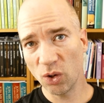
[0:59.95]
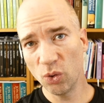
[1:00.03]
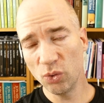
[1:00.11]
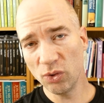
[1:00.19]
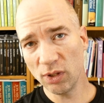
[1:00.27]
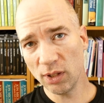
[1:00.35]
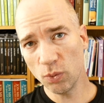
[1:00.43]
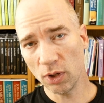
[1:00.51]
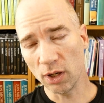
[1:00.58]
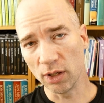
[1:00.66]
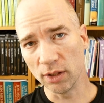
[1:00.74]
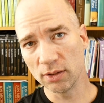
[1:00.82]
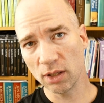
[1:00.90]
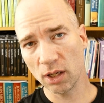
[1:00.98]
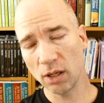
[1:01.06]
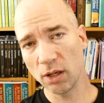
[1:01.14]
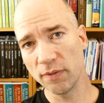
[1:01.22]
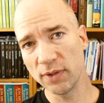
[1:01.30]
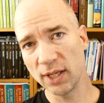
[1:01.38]
only one
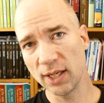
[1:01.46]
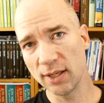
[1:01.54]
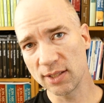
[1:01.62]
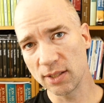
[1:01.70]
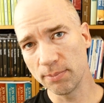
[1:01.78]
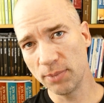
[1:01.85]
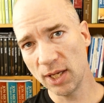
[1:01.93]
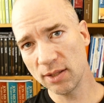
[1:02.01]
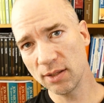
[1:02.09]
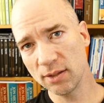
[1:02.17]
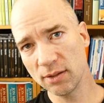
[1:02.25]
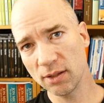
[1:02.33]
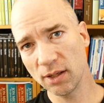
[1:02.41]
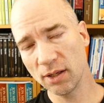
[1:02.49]
of the Elizabethan